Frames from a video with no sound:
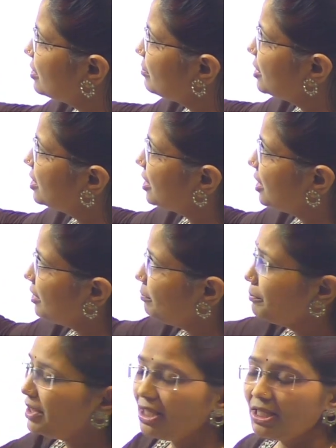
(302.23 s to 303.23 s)
number
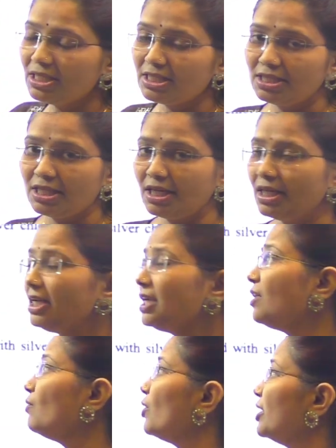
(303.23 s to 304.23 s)
3b is there.
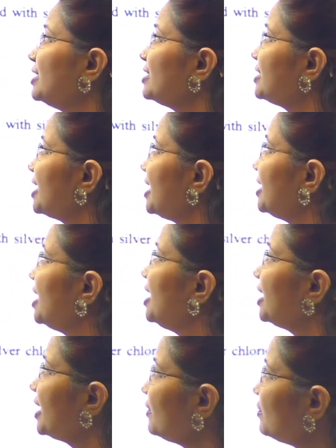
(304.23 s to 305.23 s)
What is that?
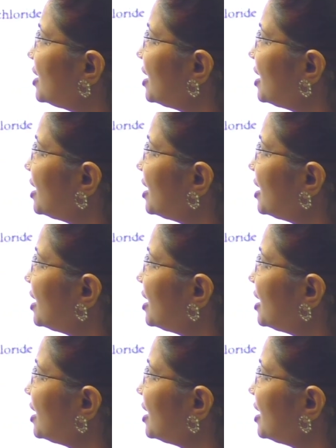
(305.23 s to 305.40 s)
Give